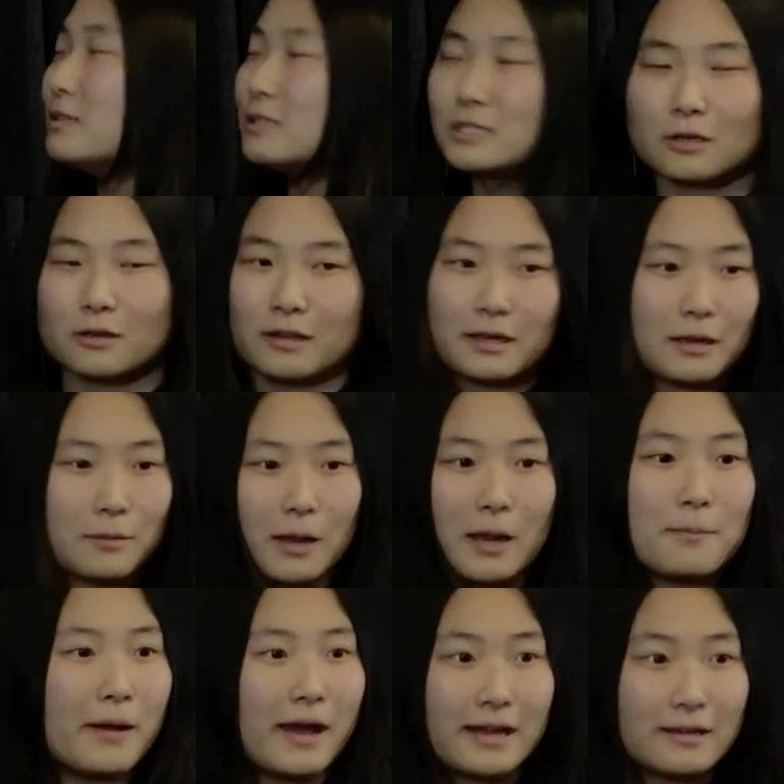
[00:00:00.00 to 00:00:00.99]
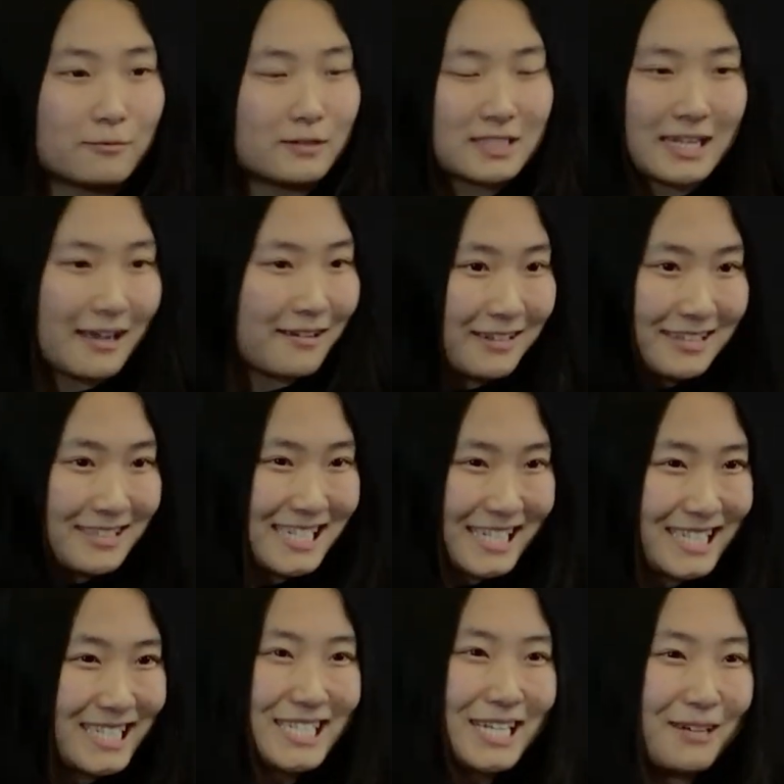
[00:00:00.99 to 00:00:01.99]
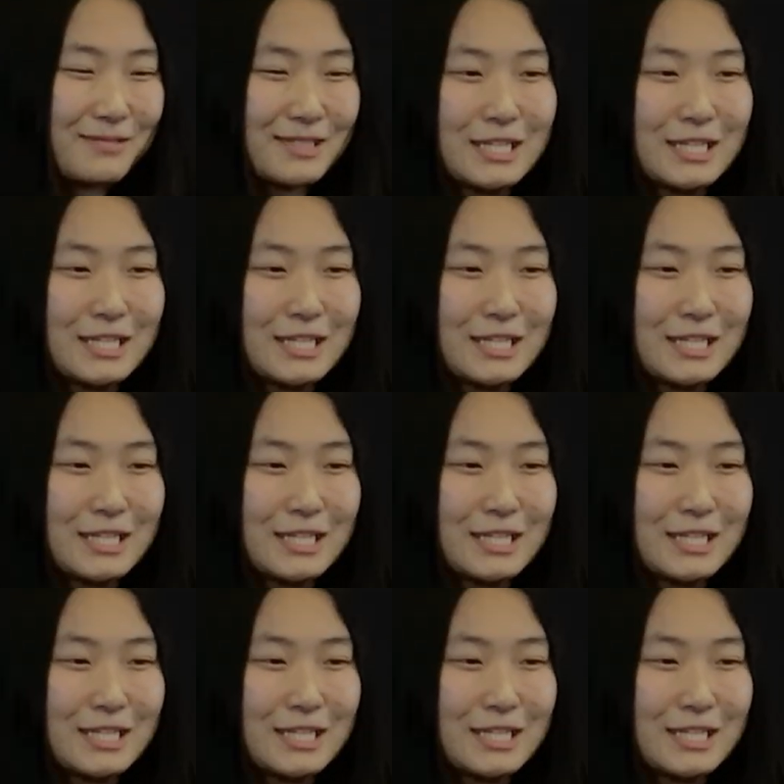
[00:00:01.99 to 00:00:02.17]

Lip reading: install like a pipette recycling system.